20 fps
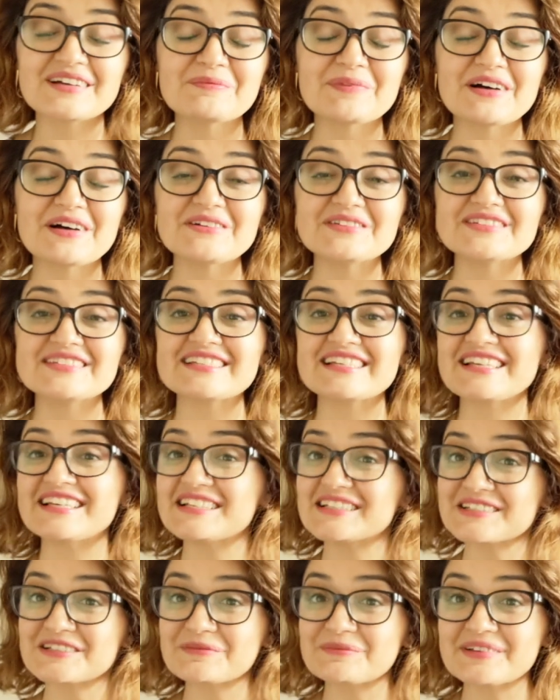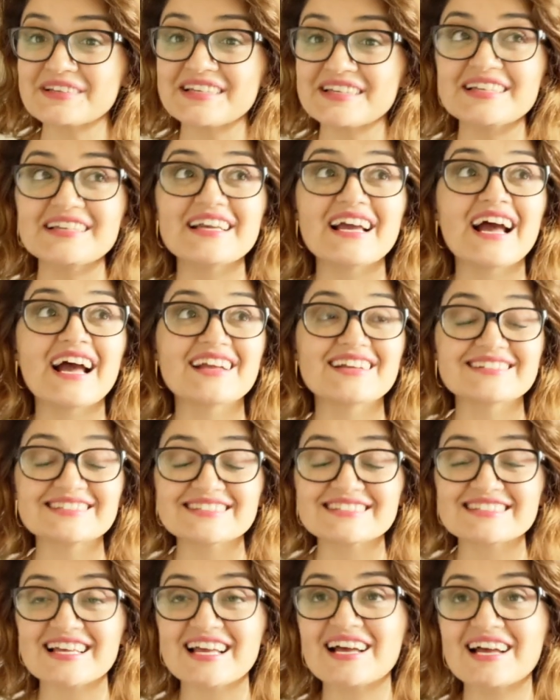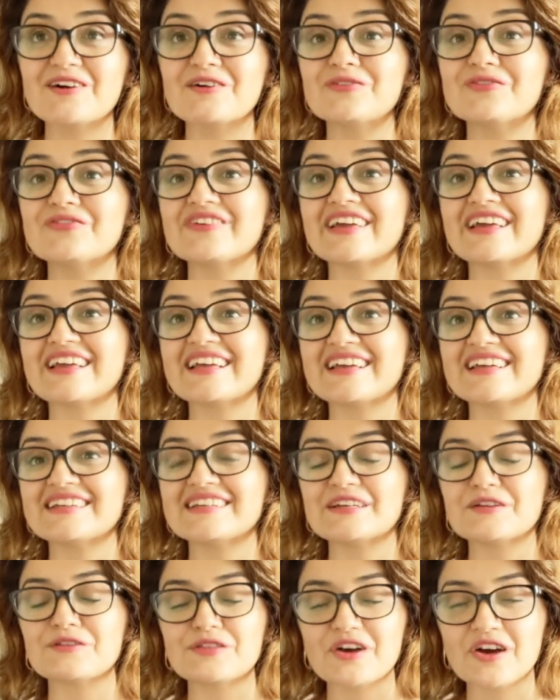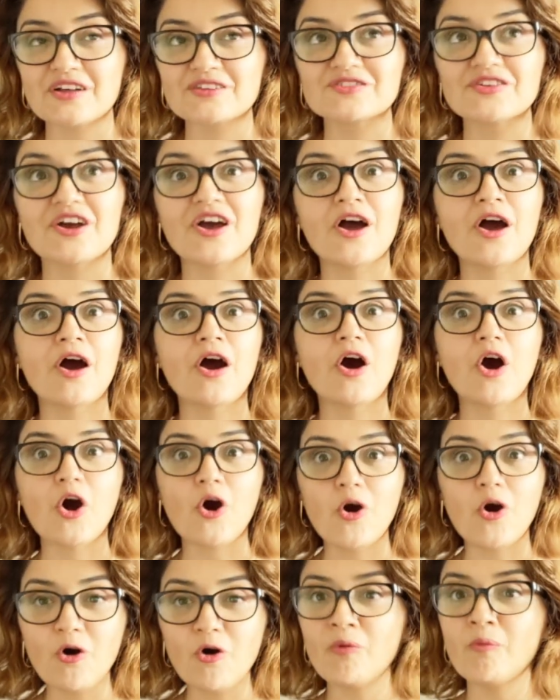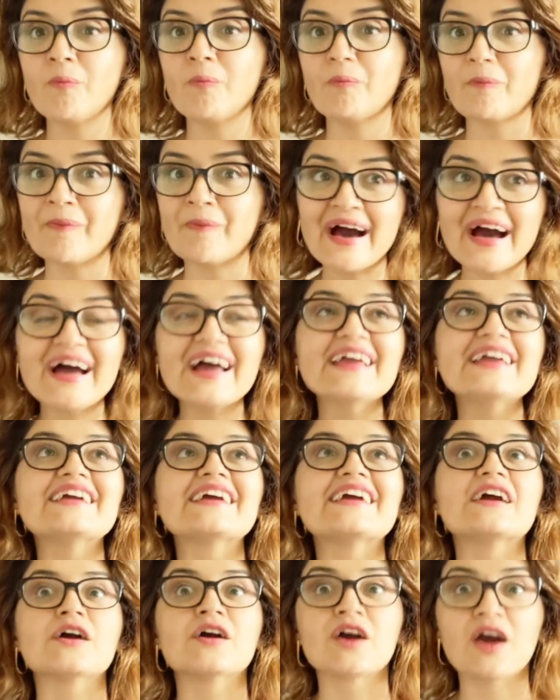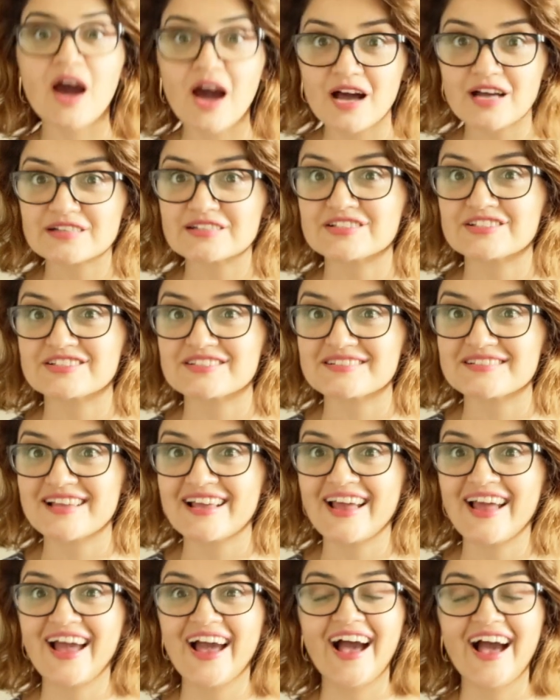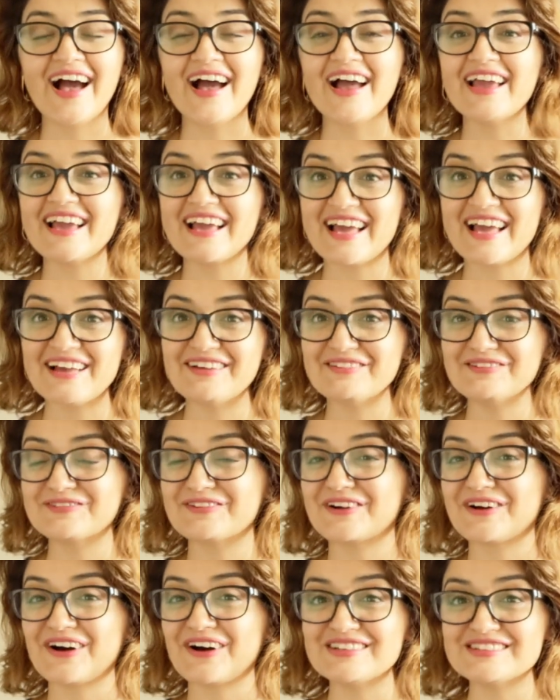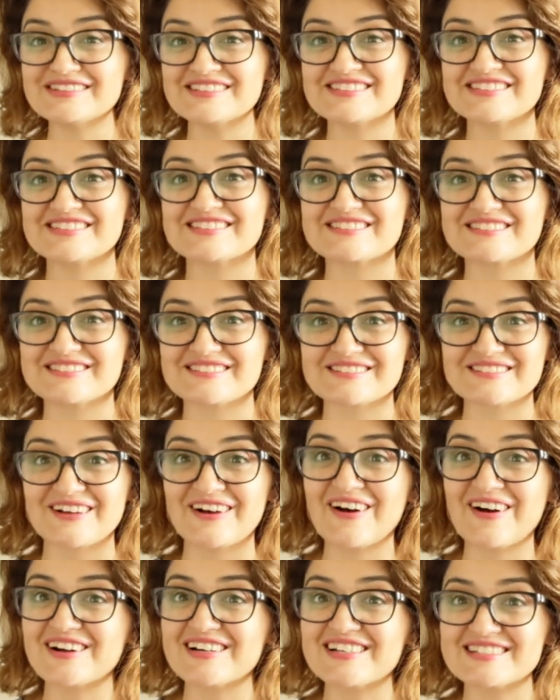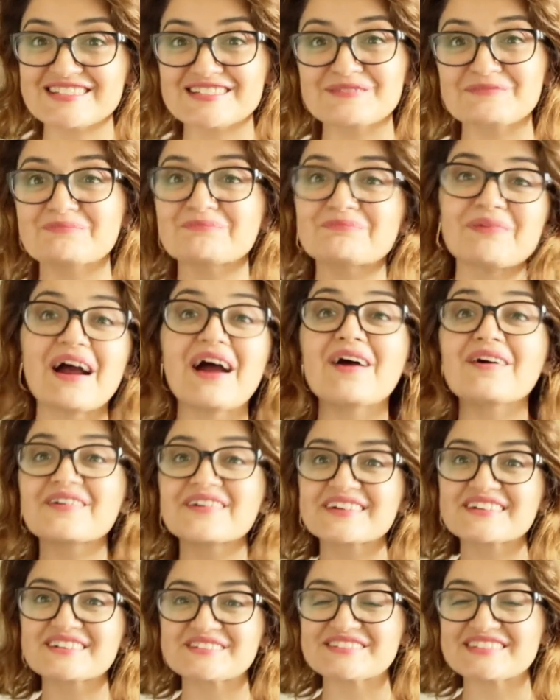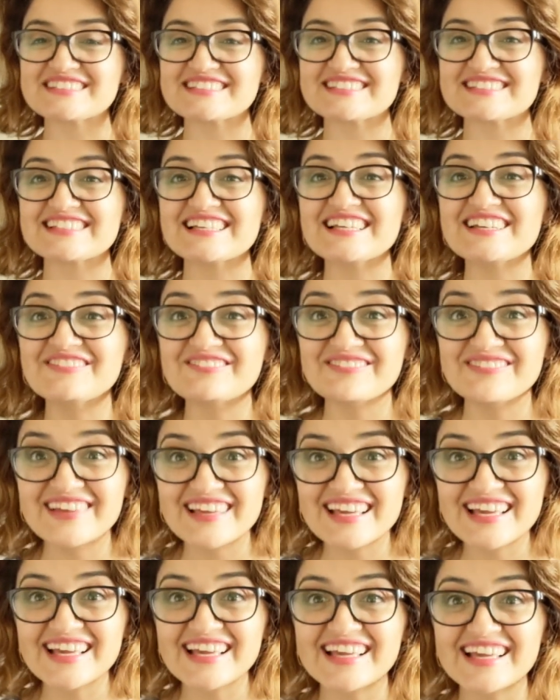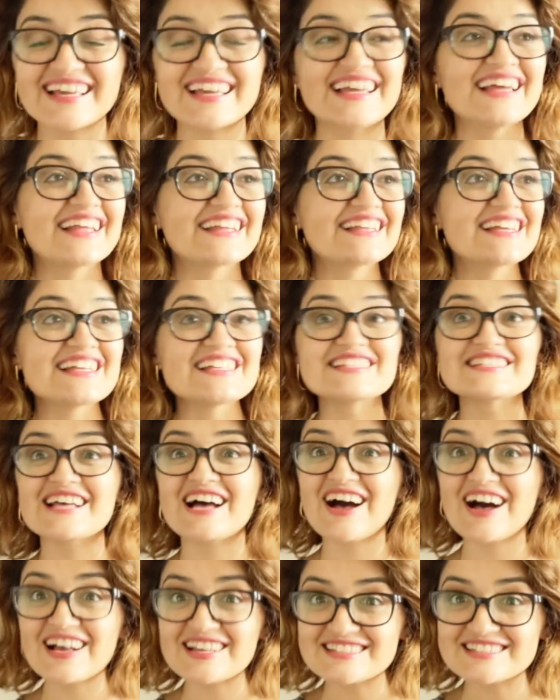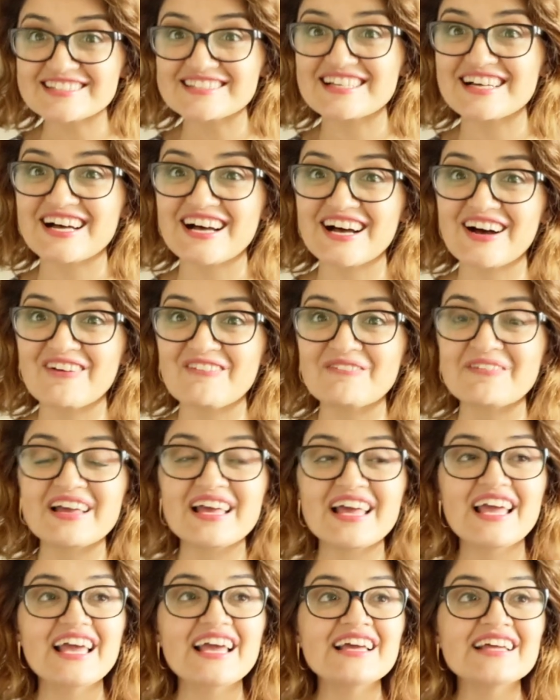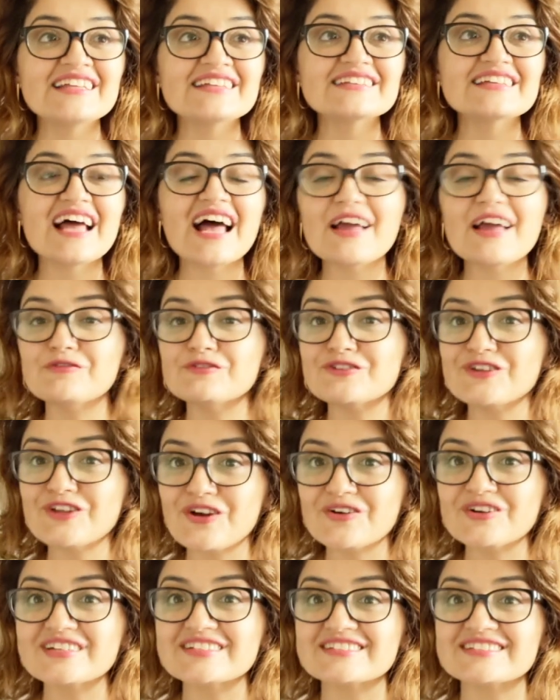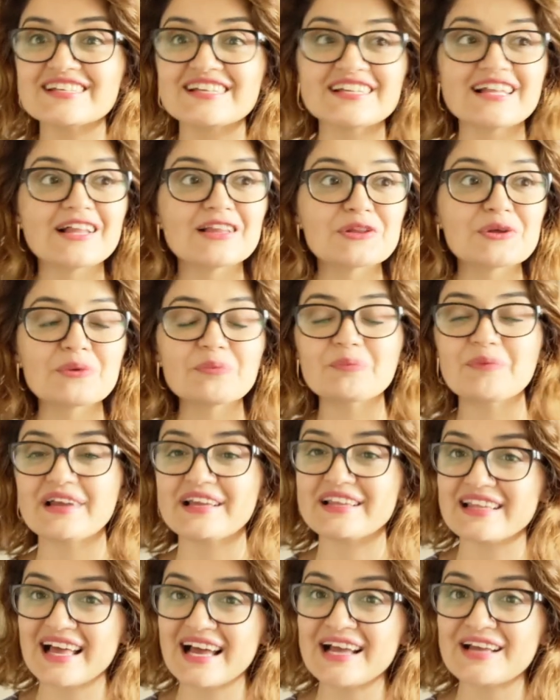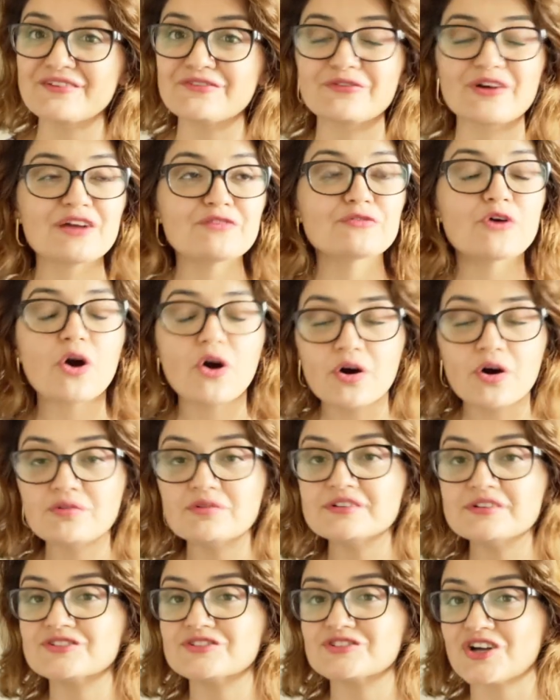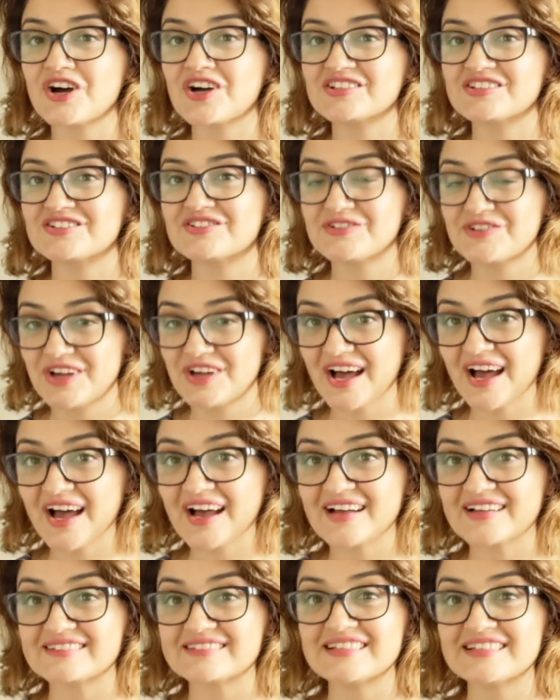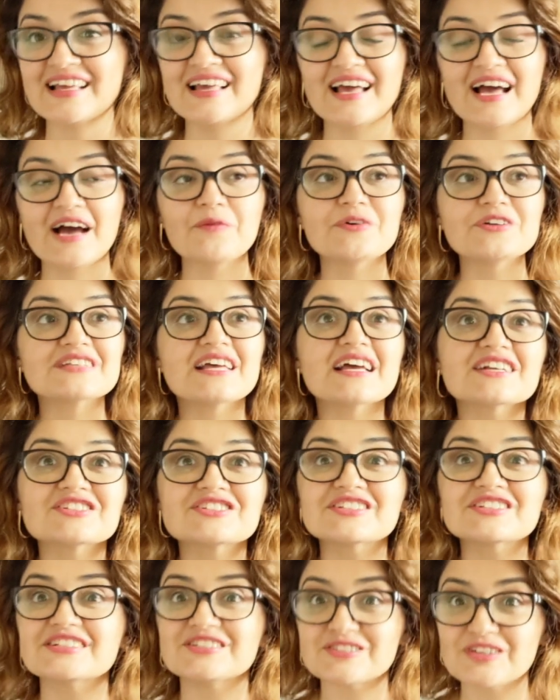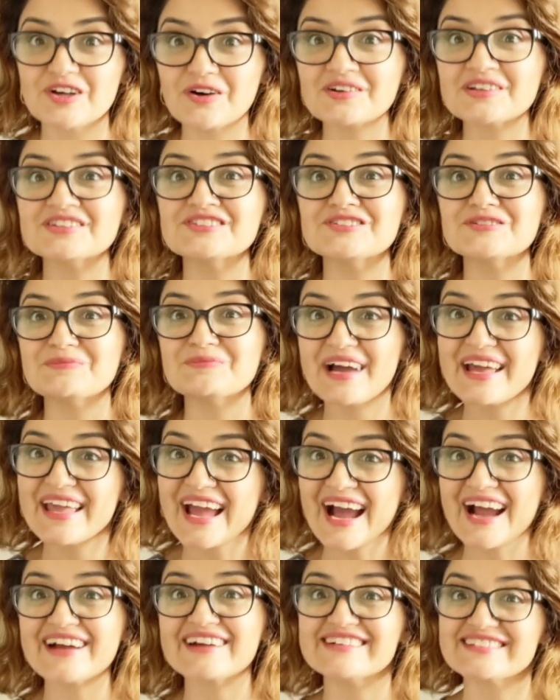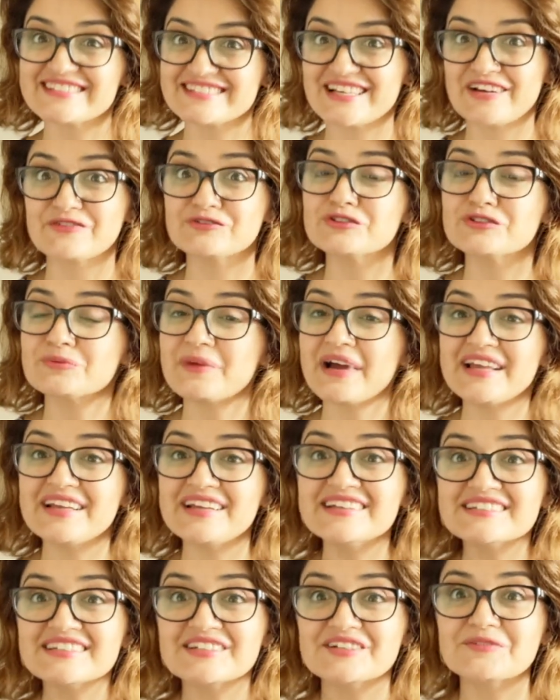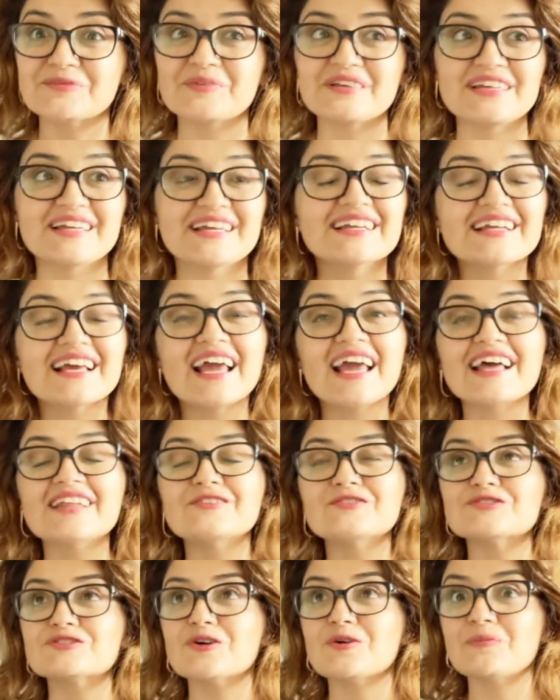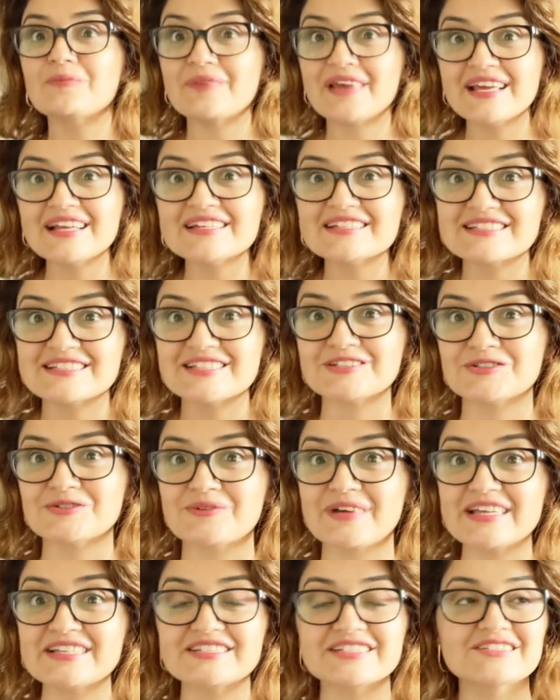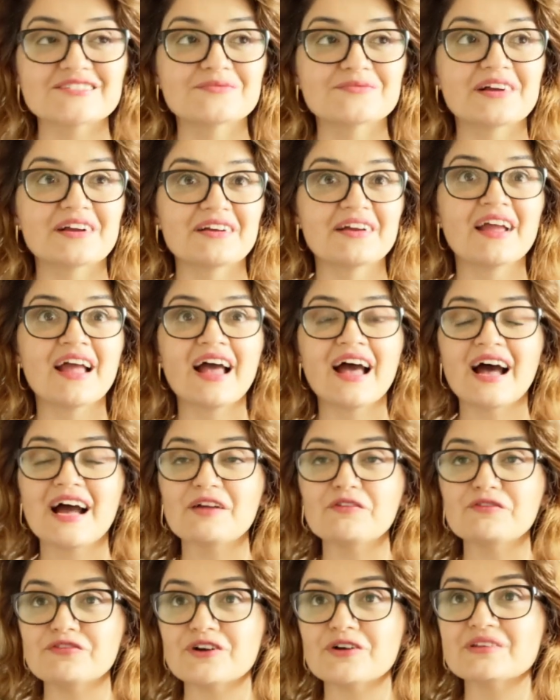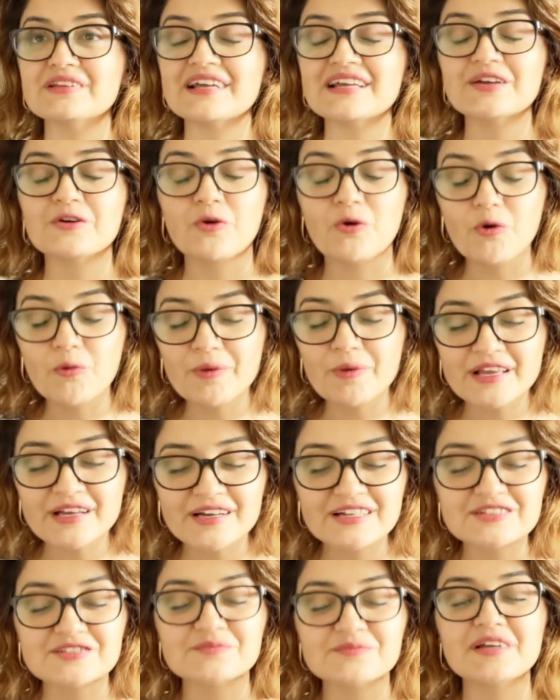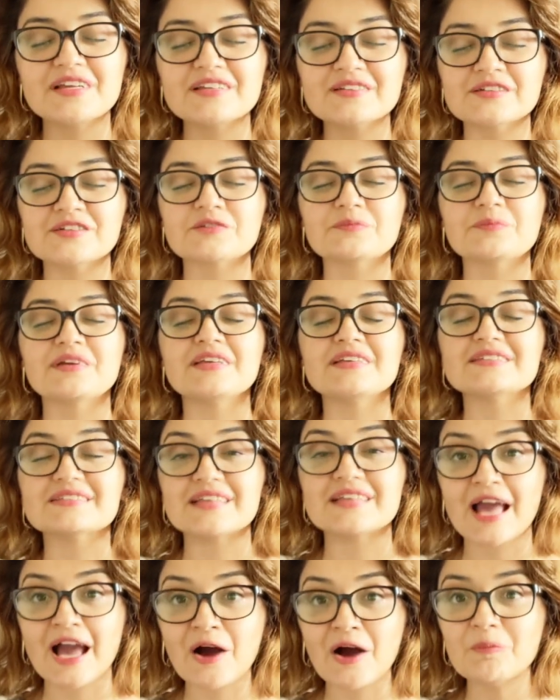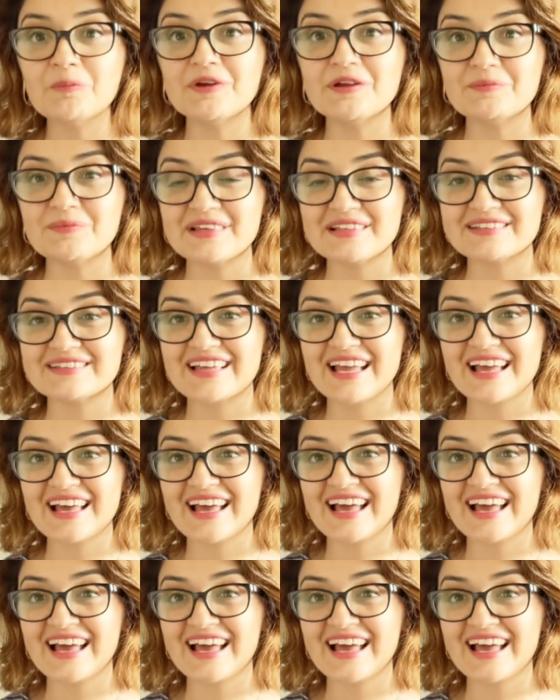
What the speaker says: about inner being, higher self, and I thought, oh my gosh, I have got source power within me. That's awesome. And I've noticed that along my life, I've always talked to God. I was actually talking to my higher self, to my inner being. And I had so many situations where I felt like, oh my gosh, my inner being's helping me,